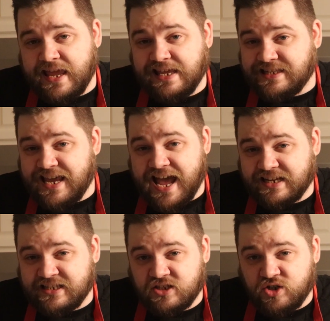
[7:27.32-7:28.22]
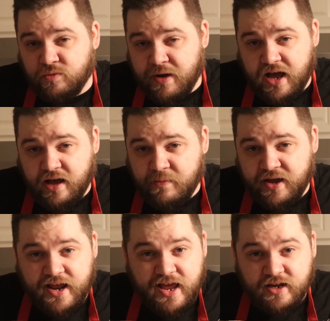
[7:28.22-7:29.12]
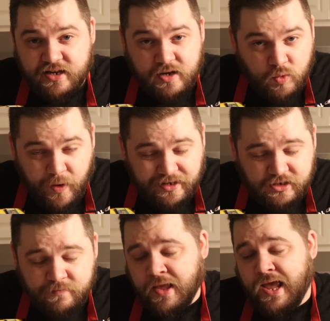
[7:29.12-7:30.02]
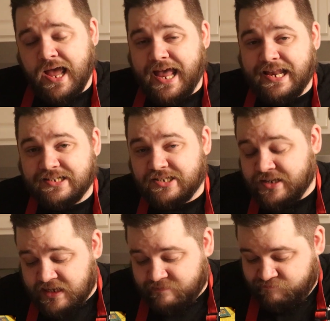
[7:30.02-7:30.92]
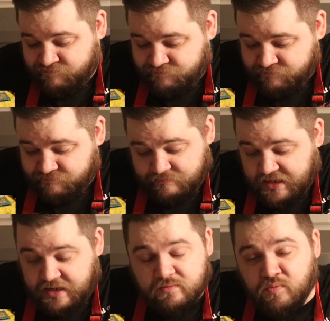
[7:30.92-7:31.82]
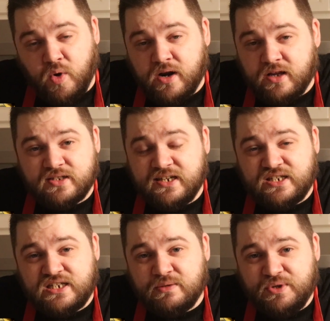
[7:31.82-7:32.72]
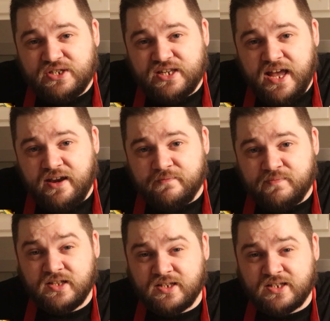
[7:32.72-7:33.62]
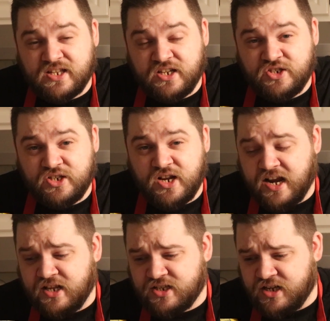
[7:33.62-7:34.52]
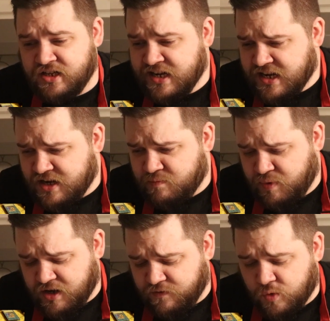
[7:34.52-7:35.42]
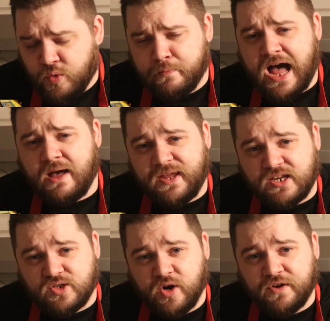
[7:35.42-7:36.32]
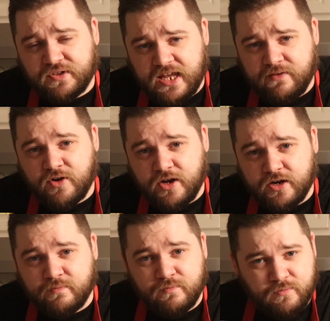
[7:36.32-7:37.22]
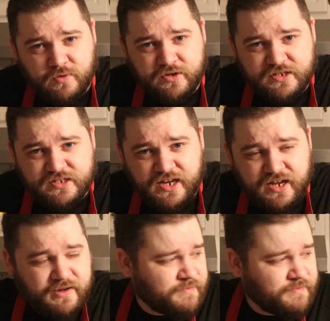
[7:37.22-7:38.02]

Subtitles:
Easy access to Bahamut and Dweller, and what else needs to be said? It's extension, and it's a needed bit of umami to our flavor here, wouldn't you say?